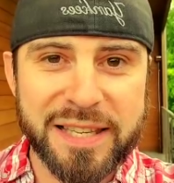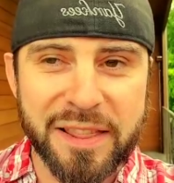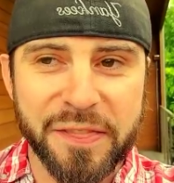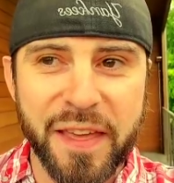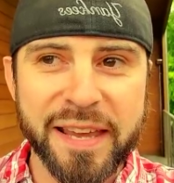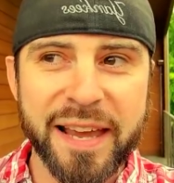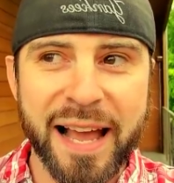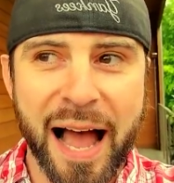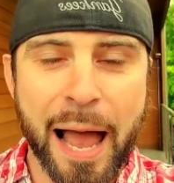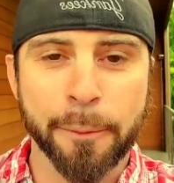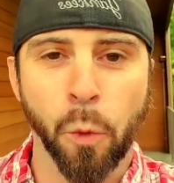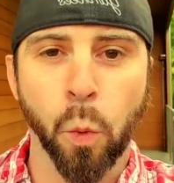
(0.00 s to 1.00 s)
and thinking
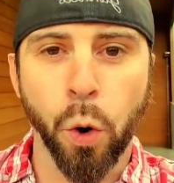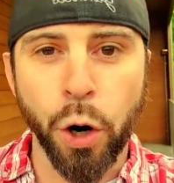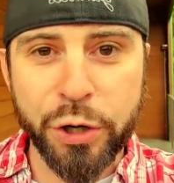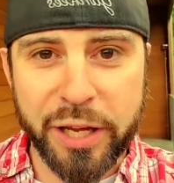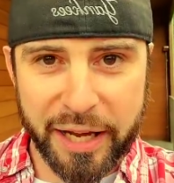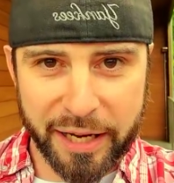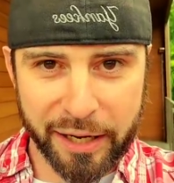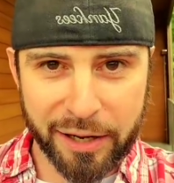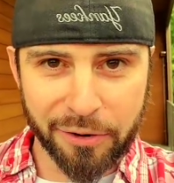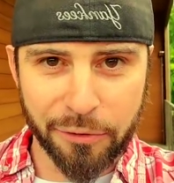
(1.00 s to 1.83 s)
I'm working